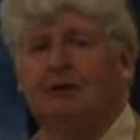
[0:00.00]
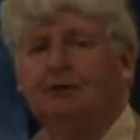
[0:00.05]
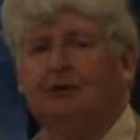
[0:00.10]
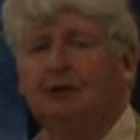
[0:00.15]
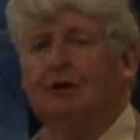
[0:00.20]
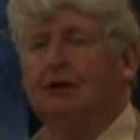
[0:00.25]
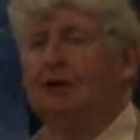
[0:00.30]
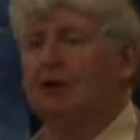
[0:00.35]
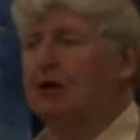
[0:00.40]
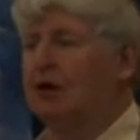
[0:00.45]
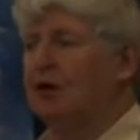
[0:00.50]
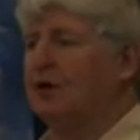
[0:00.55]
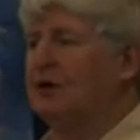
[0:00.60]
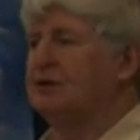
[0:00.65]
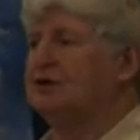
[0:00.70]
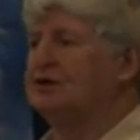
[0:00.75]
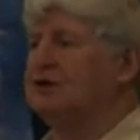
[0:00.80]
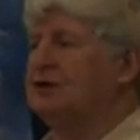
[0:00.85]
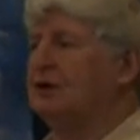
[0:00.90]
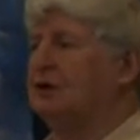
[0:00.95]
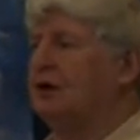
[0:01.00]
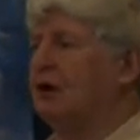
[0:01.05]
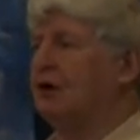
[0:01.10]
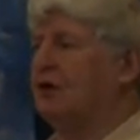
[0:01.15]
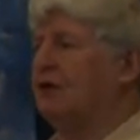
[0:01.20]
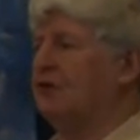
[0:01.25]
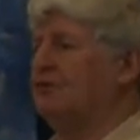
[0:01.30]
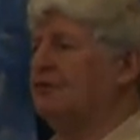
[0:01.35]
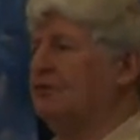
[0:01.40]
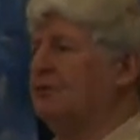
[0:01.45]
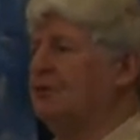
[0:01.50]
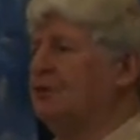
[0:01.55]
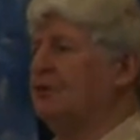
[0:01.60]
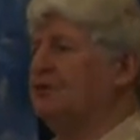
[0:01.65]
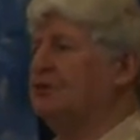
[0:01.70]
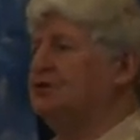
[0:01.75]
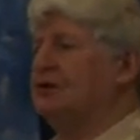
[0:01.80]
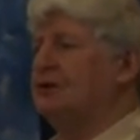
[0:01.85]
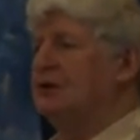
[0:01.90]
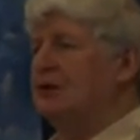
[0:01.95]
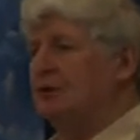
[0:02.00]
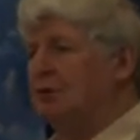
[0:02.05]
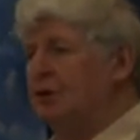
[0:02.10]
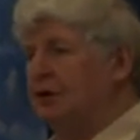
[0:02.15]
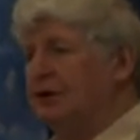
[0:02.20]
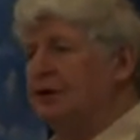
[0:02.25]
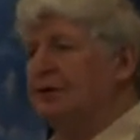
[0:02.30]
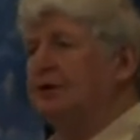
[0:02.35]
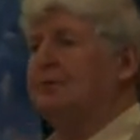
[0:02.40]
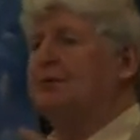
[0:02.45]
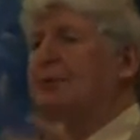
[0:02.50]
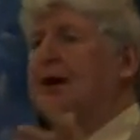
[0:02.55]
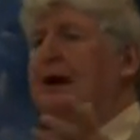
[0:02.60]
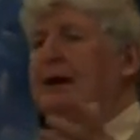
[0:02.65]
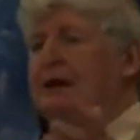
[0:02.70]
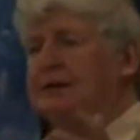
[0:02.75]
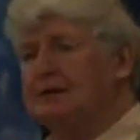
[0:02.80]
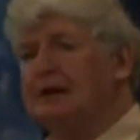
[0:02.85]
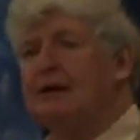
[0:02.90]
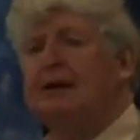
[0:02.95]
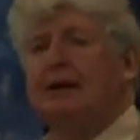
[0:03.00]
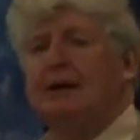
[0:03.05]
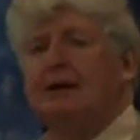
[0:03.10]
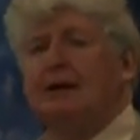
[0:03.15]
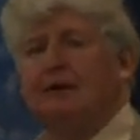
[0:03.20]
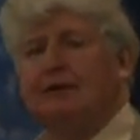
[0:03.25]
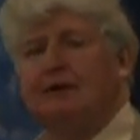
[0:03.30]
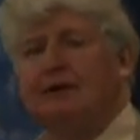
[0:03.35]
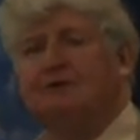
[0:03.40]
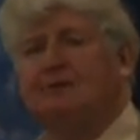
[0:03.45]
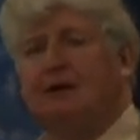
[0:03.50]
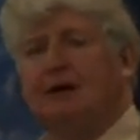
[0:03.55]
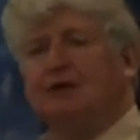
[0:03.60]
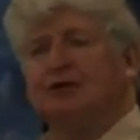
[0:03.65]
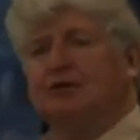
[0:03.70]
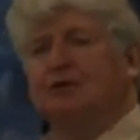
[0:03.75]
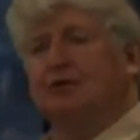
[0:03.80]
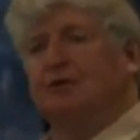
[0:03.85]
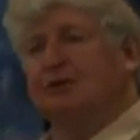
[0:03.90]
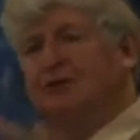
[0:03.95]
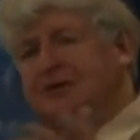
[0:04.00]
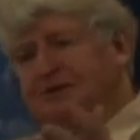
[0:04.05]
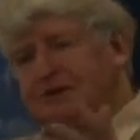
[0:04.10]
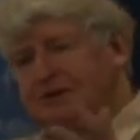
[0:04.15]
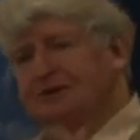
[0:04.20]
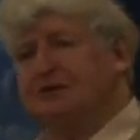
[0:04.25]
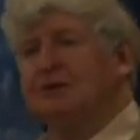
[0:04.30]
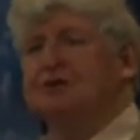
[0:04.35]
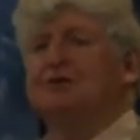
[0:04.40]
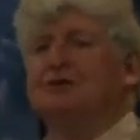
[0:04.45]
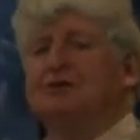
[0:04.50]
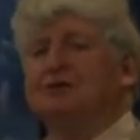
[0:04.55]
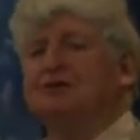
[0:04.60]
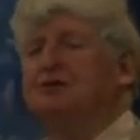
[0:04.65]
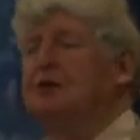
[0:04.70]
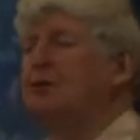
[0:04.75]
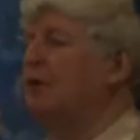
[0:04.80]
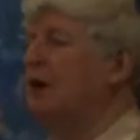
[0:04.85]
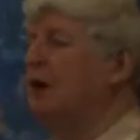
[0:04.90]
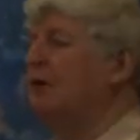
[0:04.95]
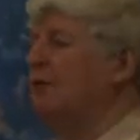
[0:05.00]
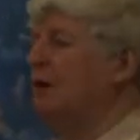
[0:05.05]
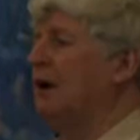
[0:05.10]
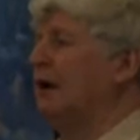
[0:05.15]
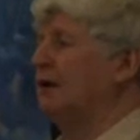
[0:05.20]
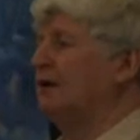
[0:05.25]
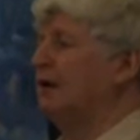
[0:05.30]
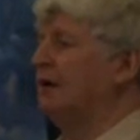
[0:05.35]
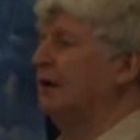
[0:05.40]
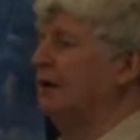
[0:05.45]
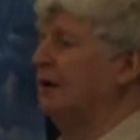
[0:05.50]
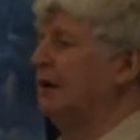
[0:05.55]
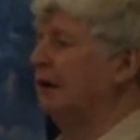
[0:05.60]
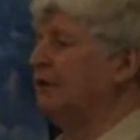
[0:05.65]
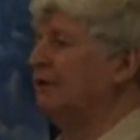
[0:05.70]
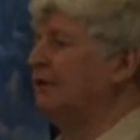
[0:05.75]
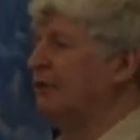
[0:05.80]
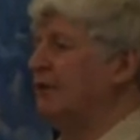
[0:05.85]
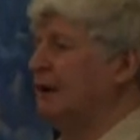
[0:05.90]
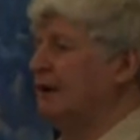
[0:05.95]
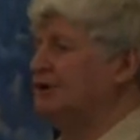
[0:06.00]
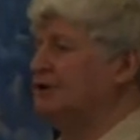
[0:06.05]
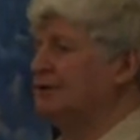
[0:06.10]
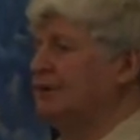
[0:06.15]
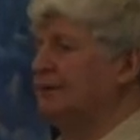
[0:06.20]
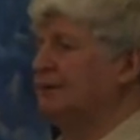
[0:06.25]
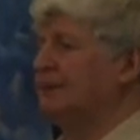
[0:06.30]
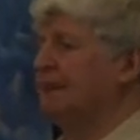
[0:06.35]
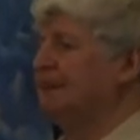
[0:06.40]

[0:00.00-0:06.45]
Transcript: Whether you've got a question, a contribution, you want a debate, let's make sure this isn't just a one-way kind of like direction.